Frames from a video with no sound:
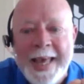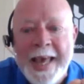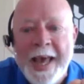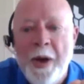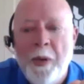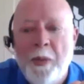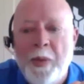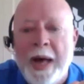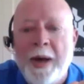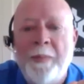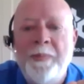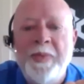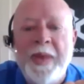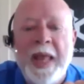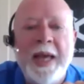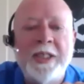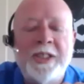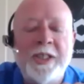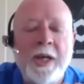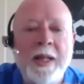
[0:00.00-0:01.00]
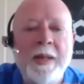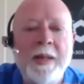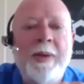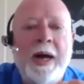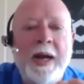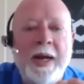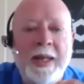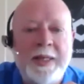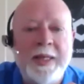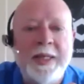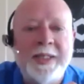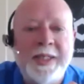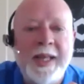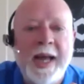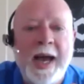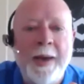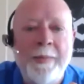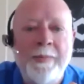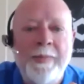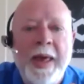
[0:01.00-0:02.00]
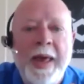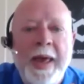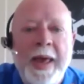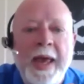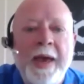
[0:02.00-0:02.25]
Well, it's all about at this time,